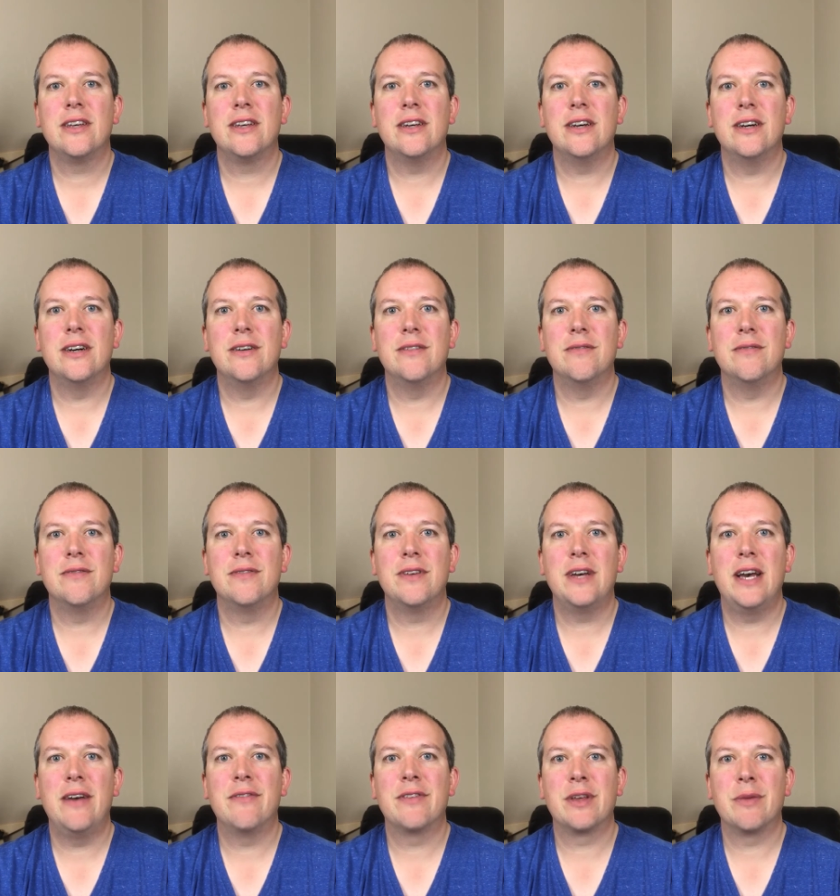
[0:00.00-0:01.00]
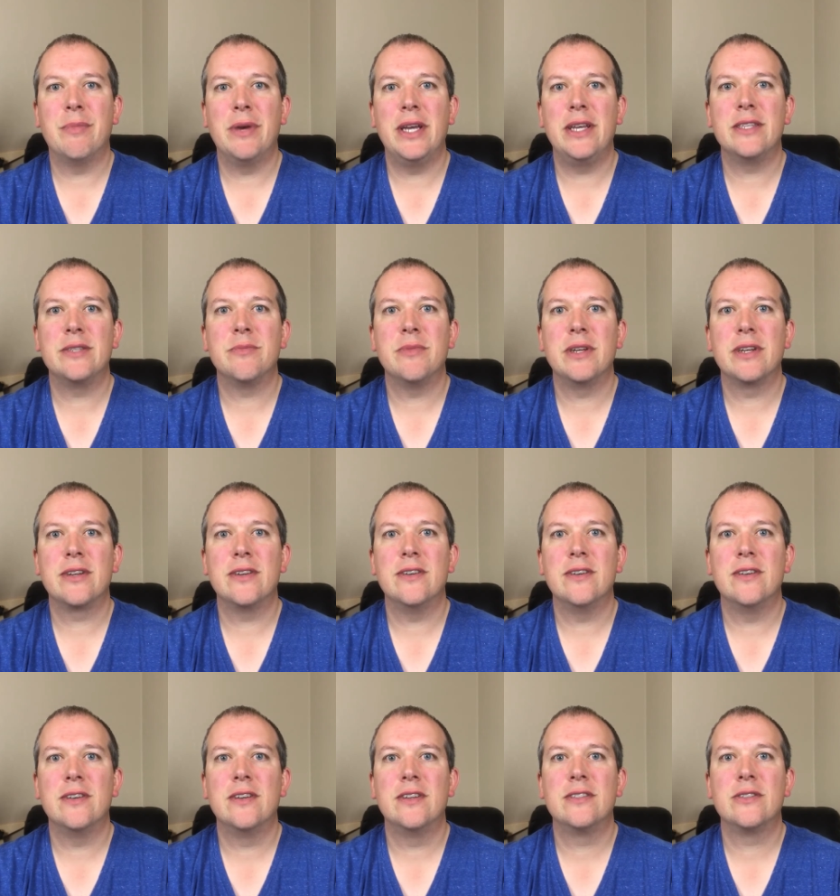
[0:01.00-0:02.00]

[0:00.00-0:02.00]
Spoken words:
of having a pacemaker,